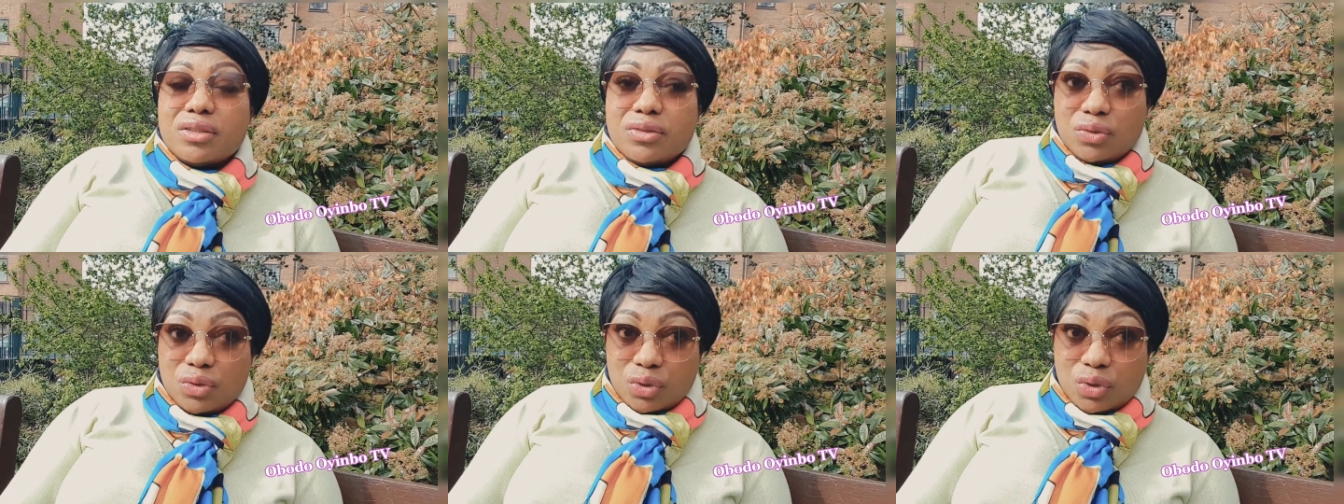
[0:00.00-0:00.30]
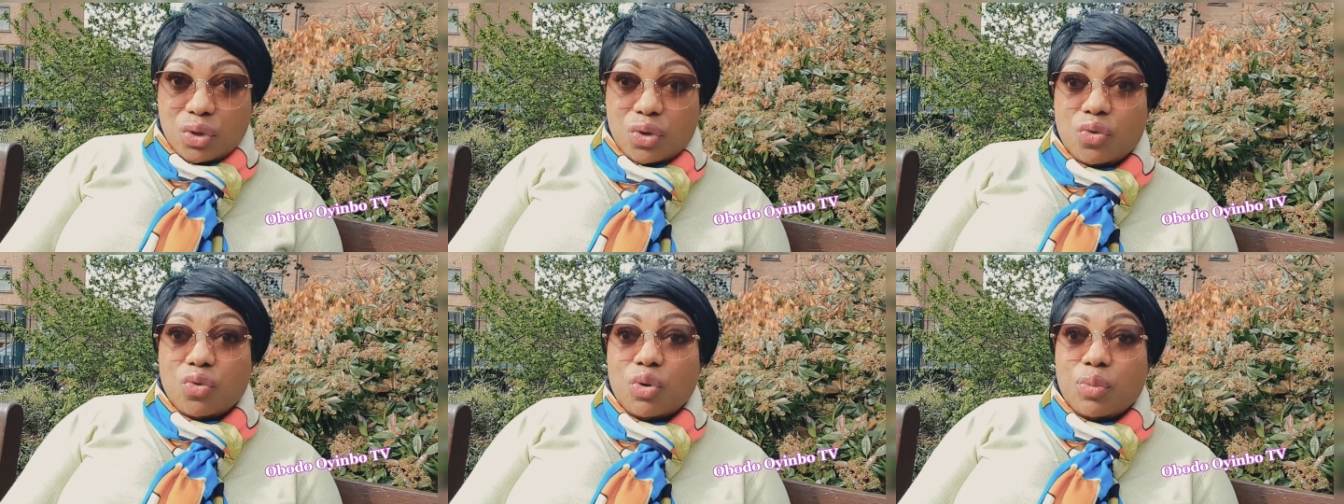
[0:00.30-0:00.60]

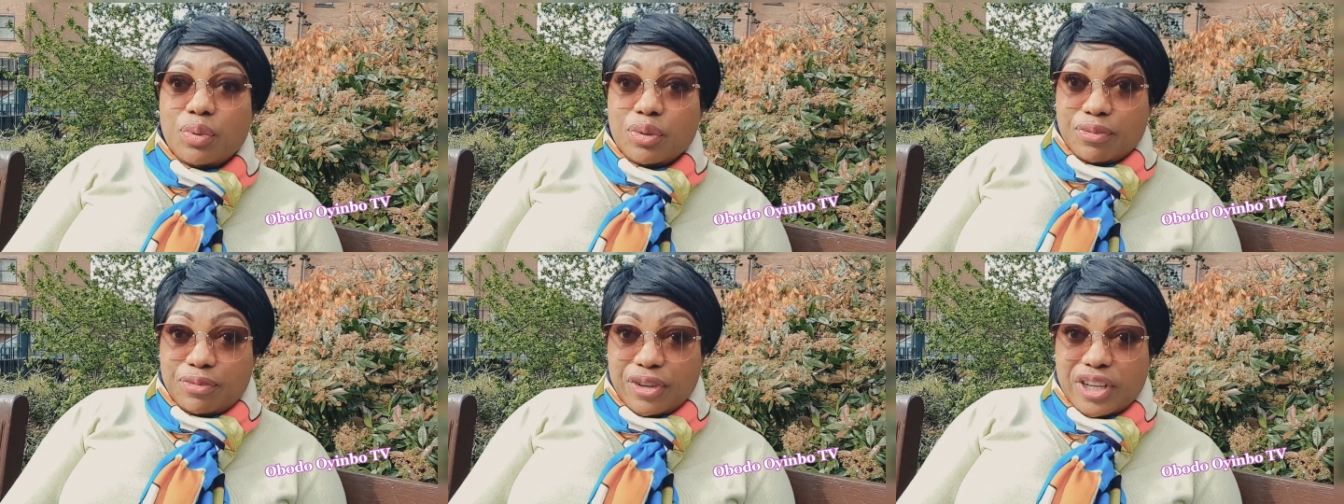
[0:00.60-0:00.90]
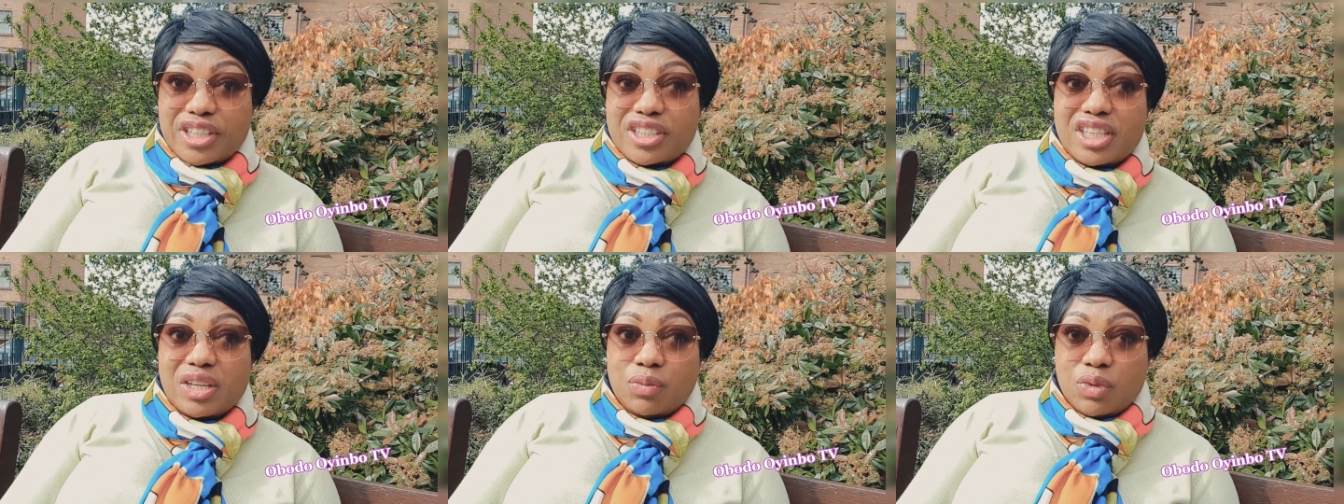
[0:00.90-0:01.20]
will be
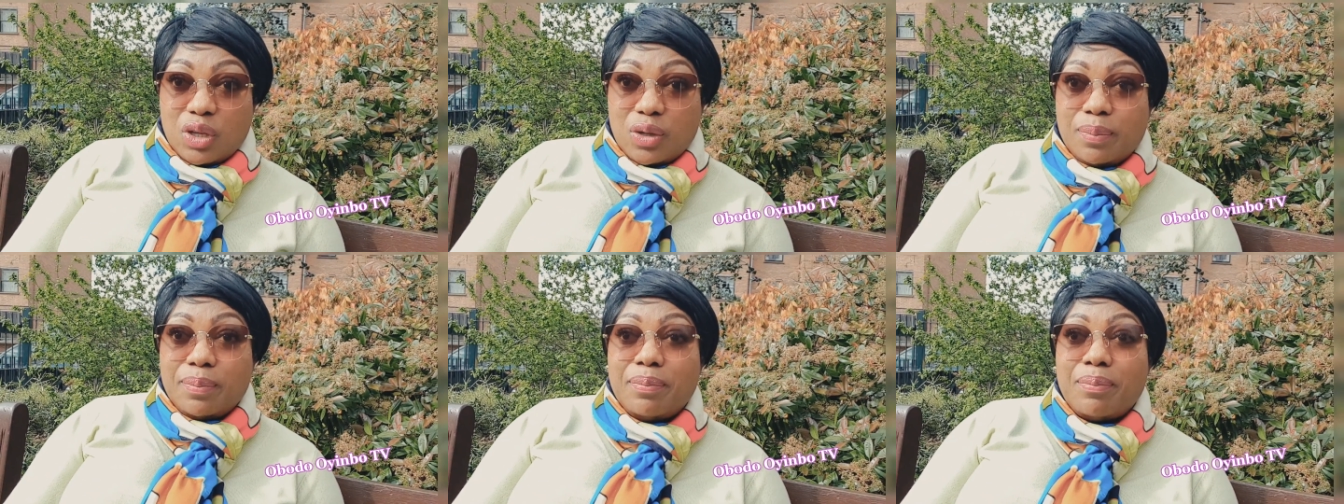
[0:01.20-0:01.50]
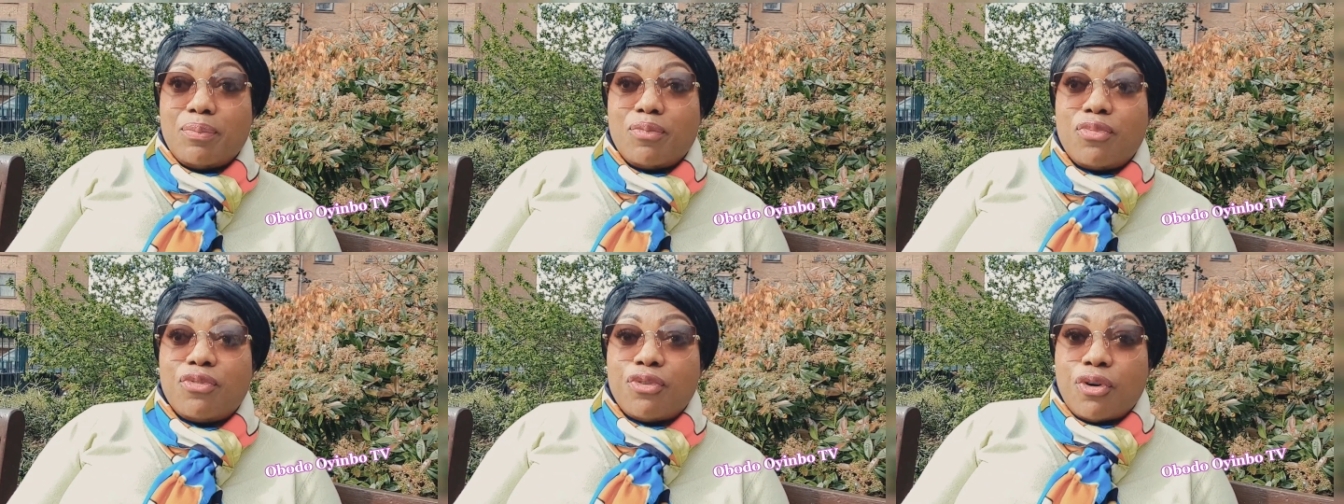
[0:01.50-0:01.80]
victim, they
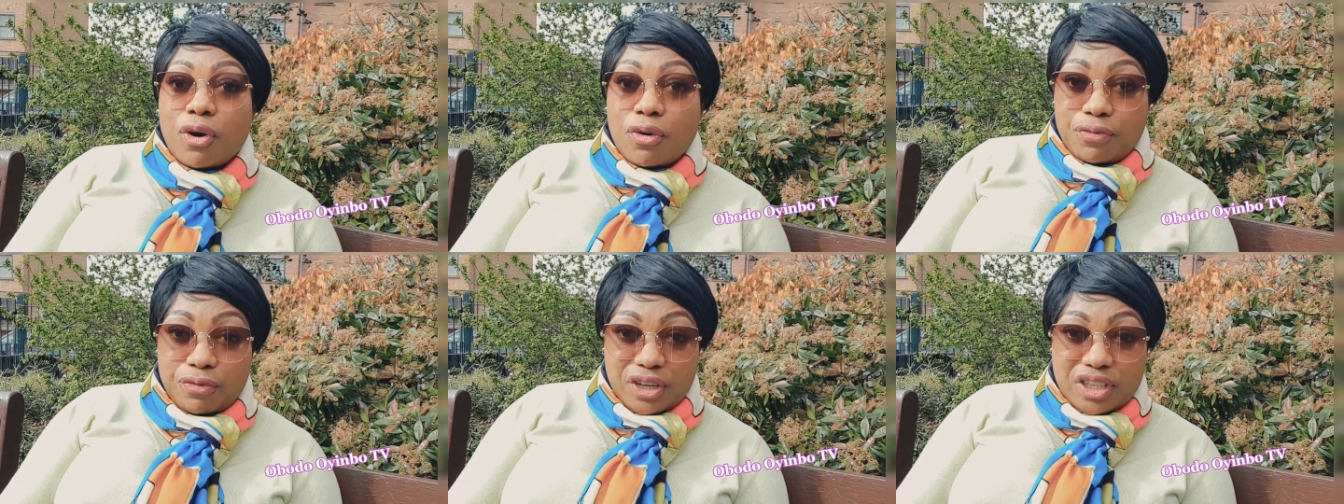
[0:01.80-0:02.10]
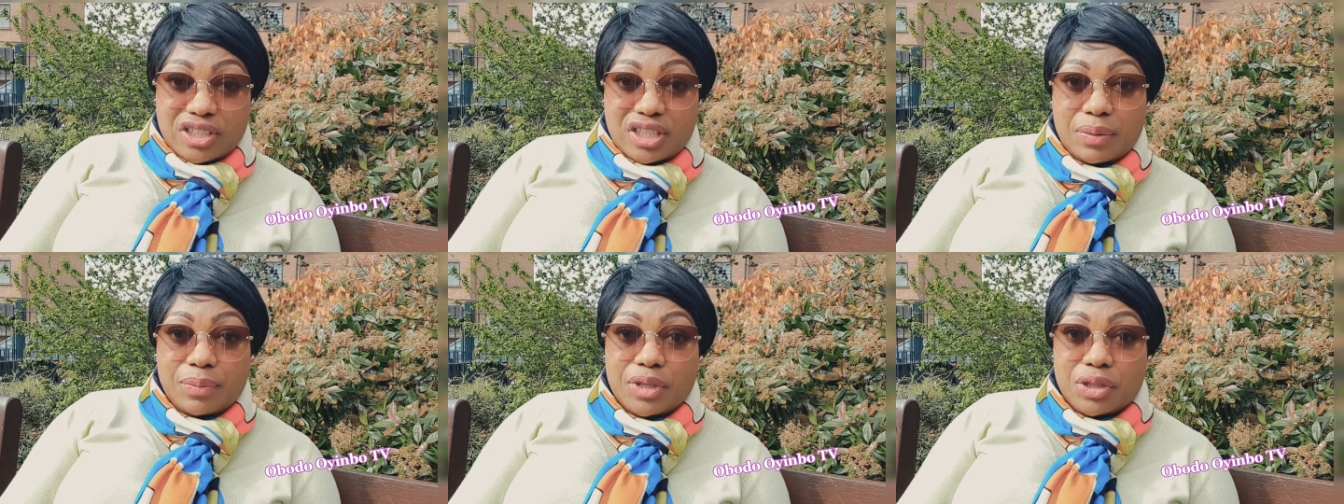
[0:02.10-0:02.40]
fall
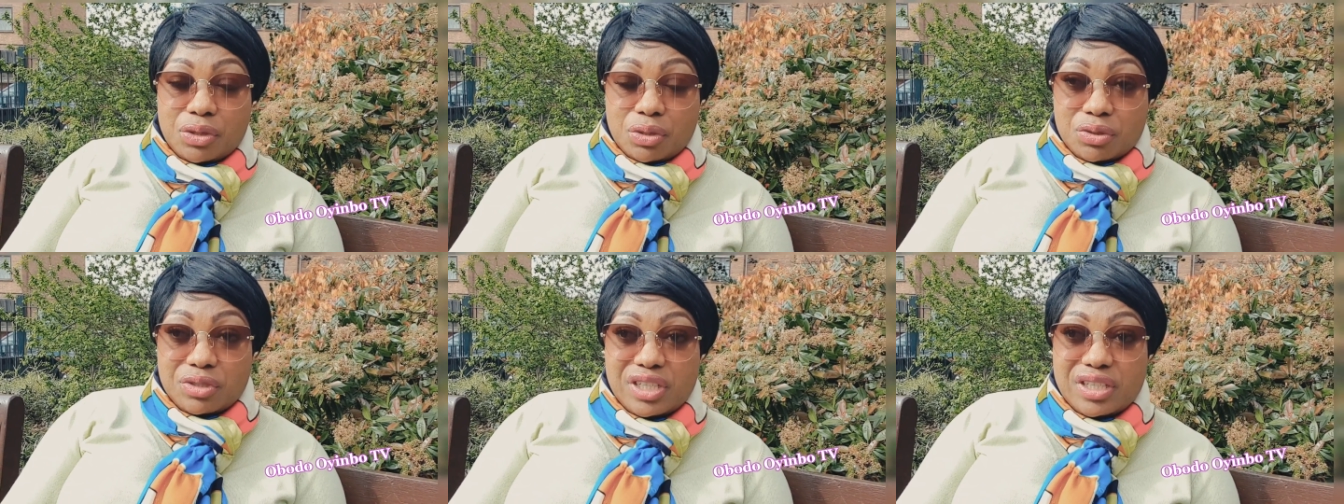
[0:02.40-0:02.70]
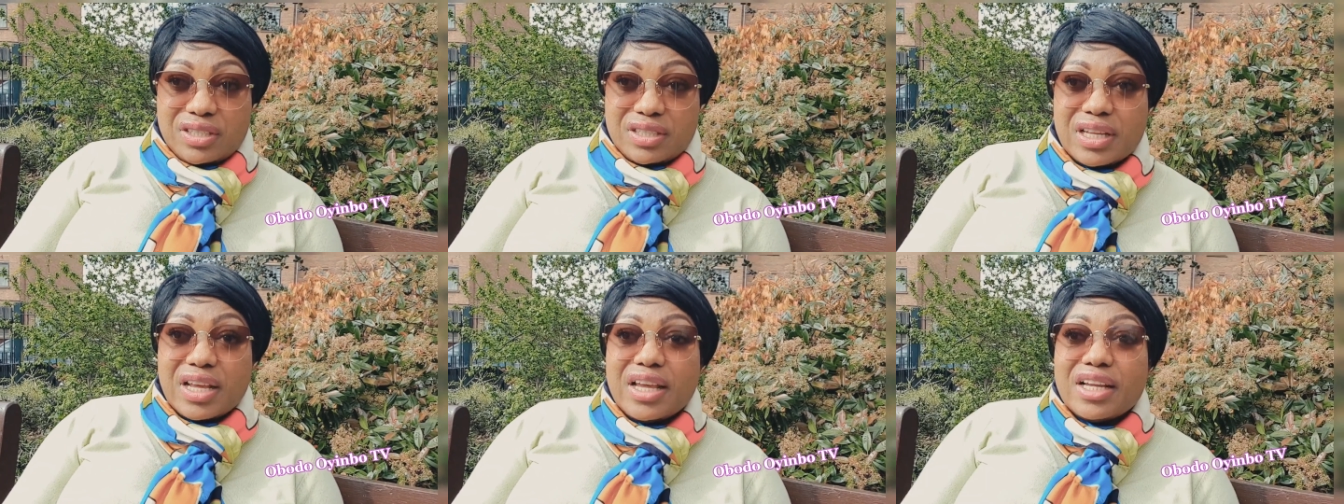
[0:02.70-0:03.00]
victim into
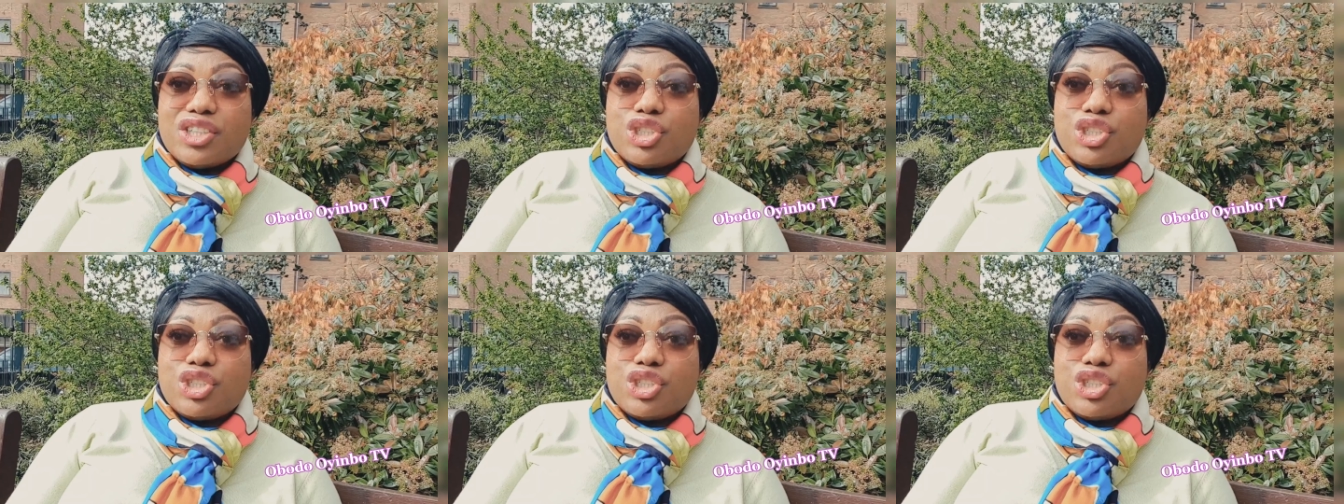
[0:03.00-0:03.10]
this